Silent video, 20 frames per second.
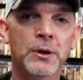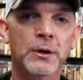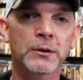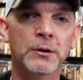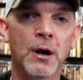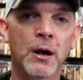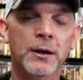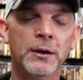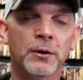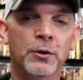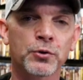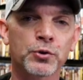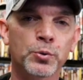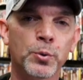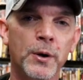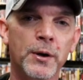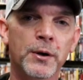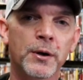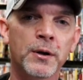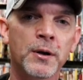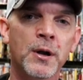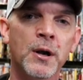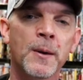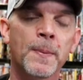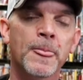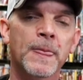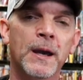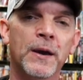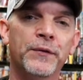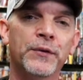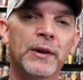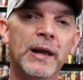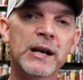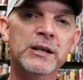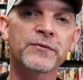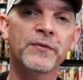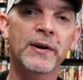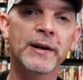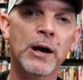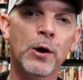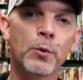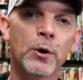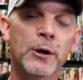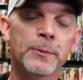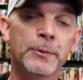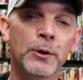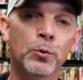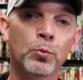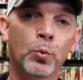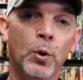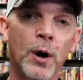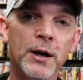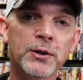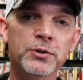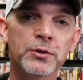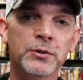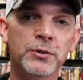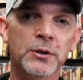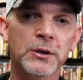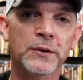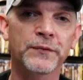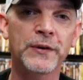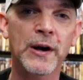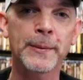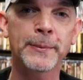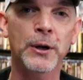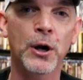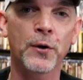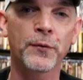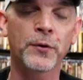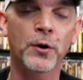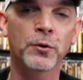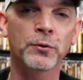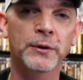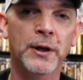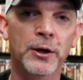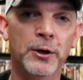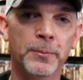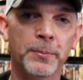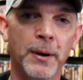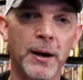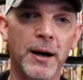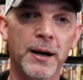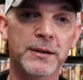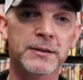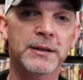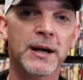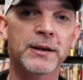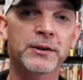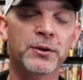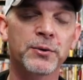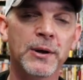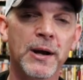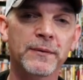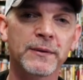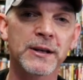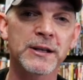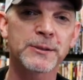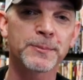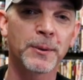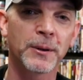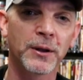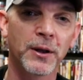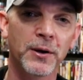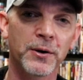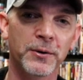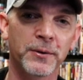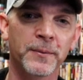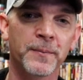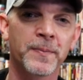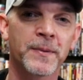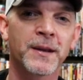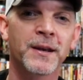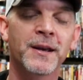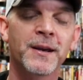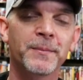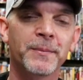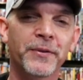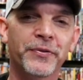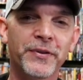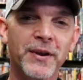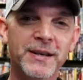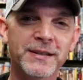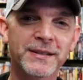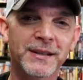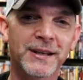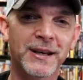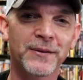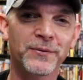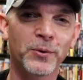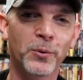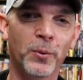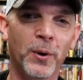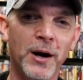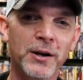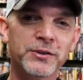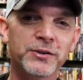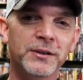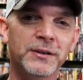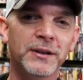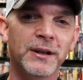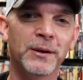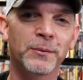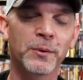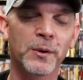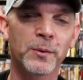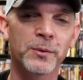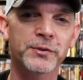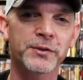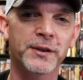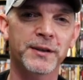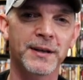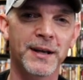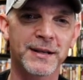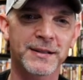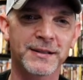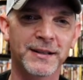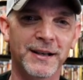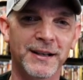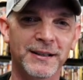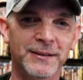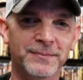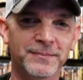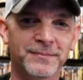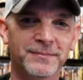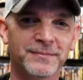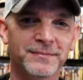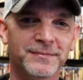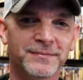TikTok, and on Twitter. If you'd like to find out what I've been watching, you can find me over on Letterboxd. I do have links below. But thanks again for watching, and we will see you next time.